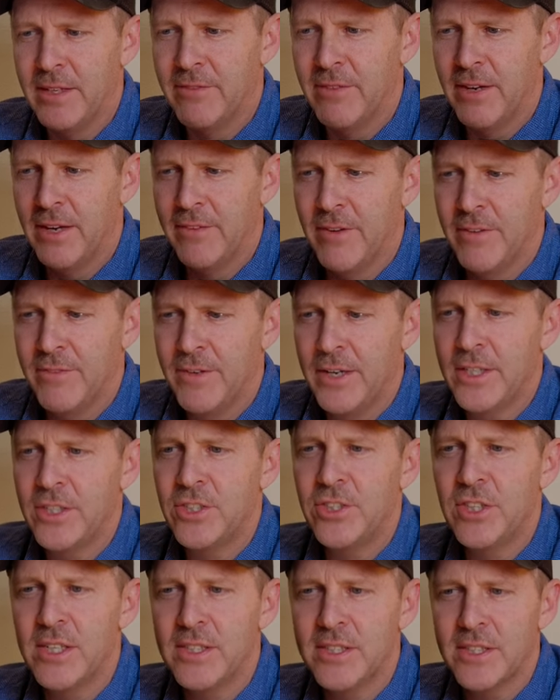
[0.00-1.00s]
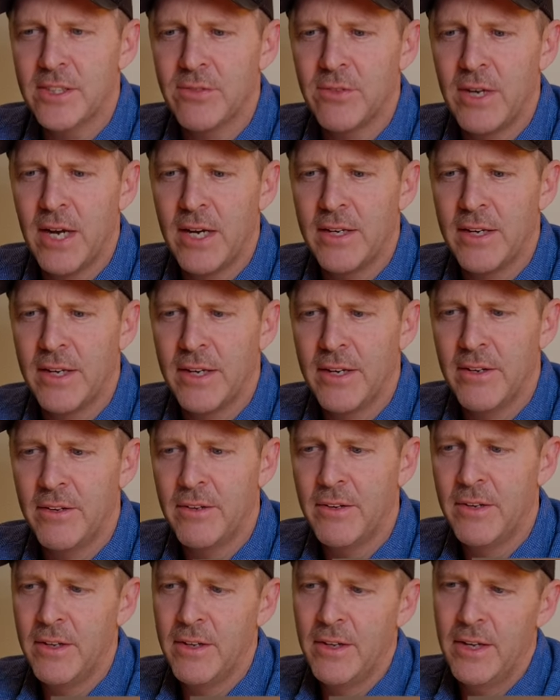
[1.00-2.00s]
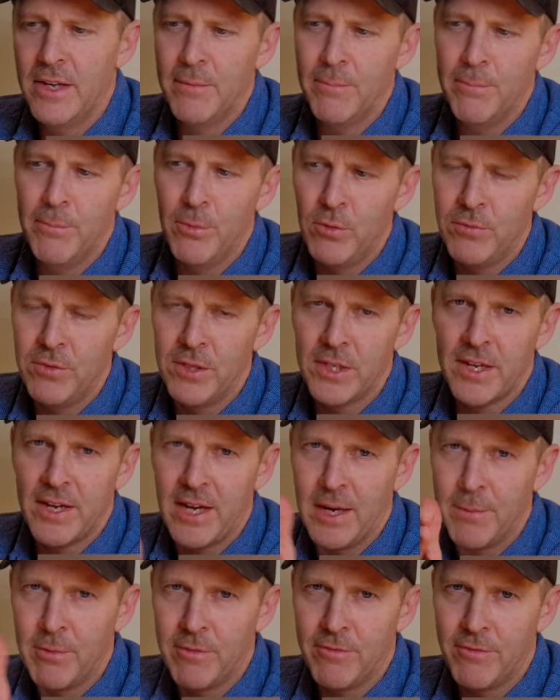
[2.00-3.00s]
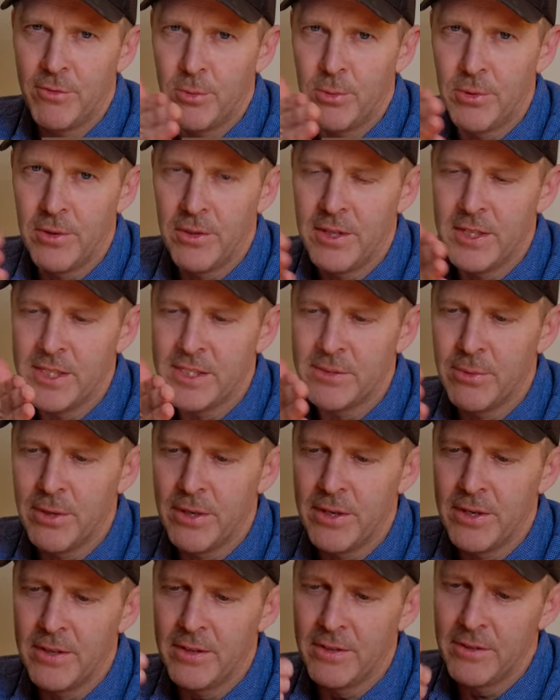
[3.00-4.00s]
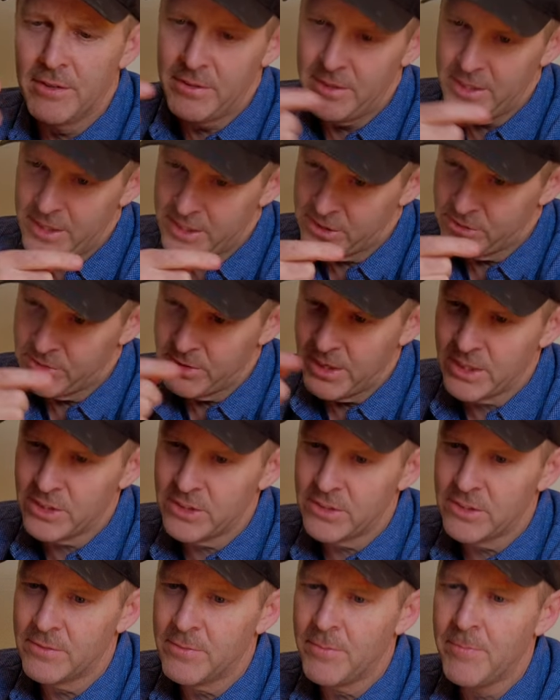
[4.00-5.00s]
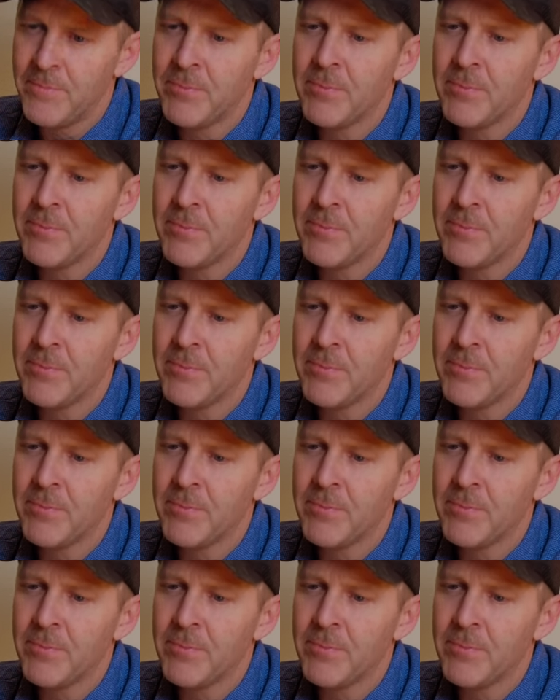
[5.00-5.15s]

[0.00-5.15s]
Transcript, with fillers: If I, if I adjust it right now and move the camera forward this way, this direction,